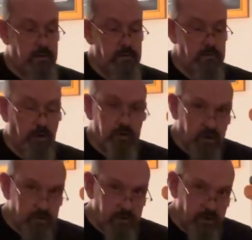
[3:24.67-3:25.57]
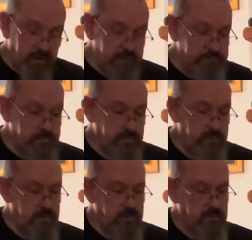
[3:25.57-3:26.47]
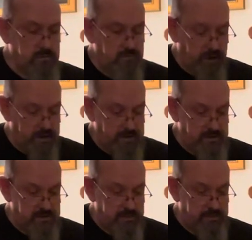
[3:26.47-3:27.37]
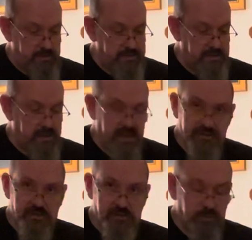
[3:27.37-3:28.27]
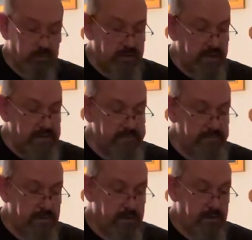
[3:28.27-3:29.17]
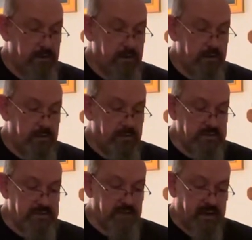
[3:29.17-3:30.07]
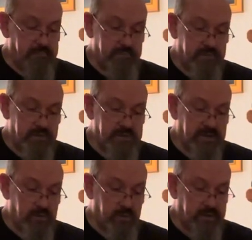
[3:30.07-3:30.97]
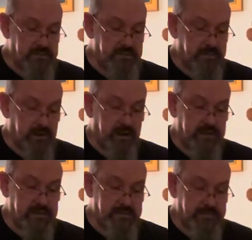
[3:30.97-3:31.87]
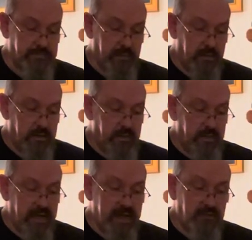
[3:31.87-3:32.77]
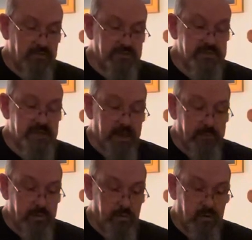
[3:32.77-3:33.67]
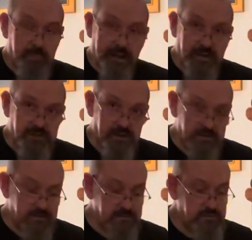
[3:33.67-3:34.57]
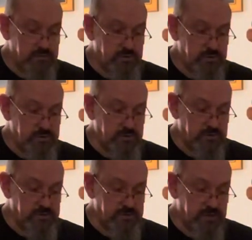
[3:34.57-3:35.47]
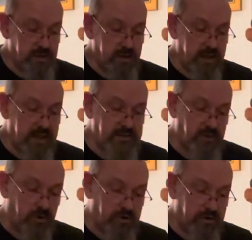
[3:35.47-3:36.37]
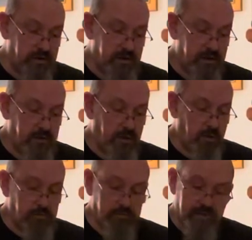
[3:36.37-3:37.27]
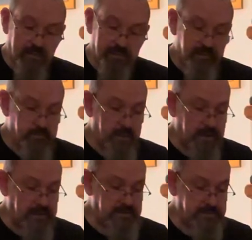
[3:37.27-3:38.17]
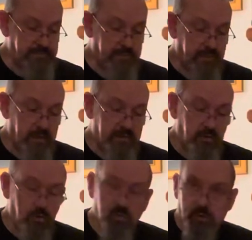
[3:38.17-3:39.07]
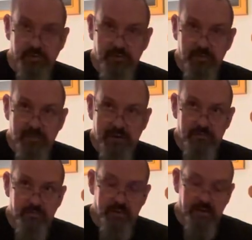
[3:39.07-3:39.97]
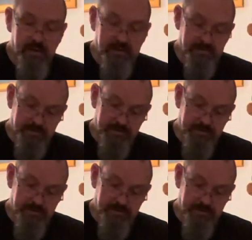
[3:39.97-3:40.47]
Knock, knock, knock. "Good gracious," said Percy. "It's the door again." This time, Percy had quite a surprise. There on the step were a badger, two ducks, a hedgehog, and a whole family of mice. And they all wanted a bed for the night.